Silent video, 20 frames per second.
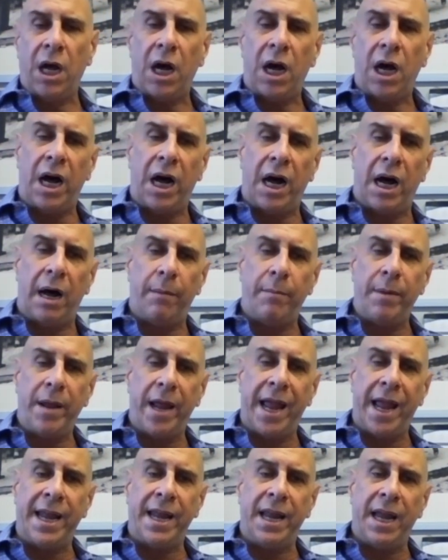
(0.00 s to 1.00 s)

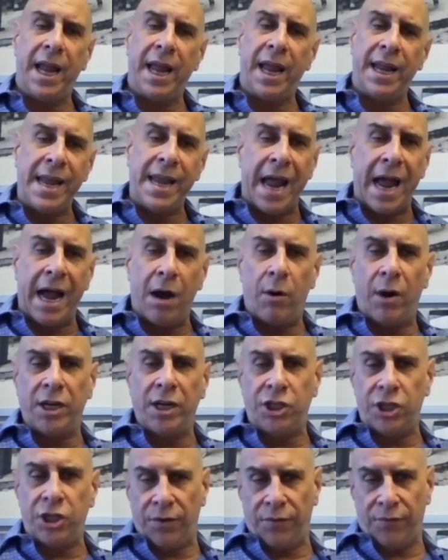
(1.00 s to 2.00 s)
And now I
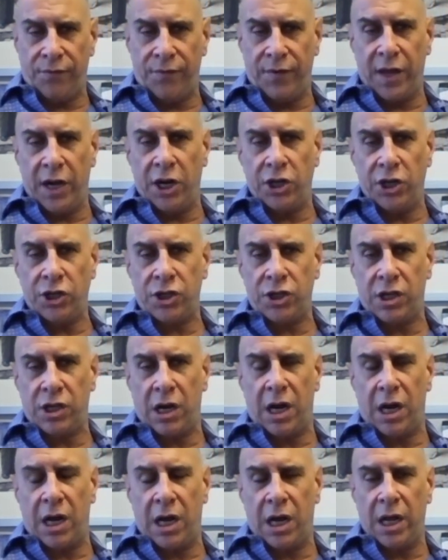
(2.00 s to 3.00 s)
just finished,
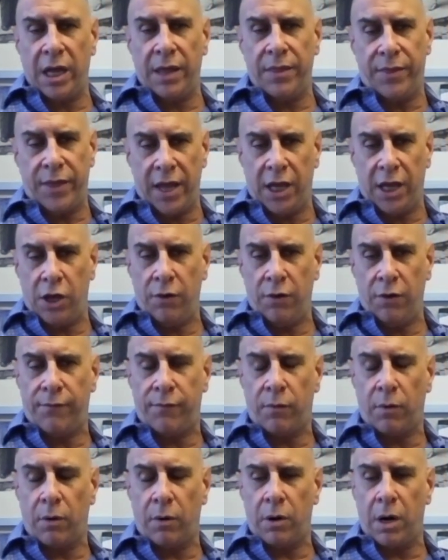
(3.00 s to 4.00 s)
and thank you
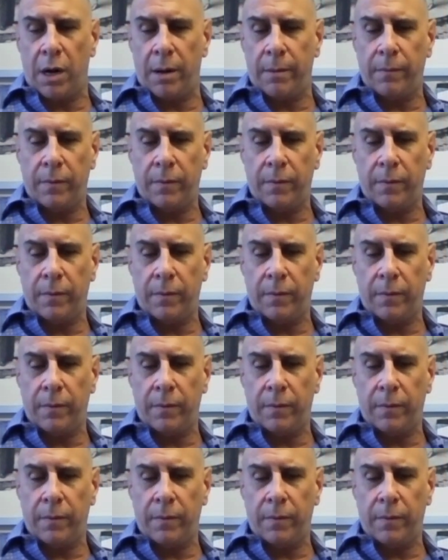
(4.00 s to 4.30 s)
for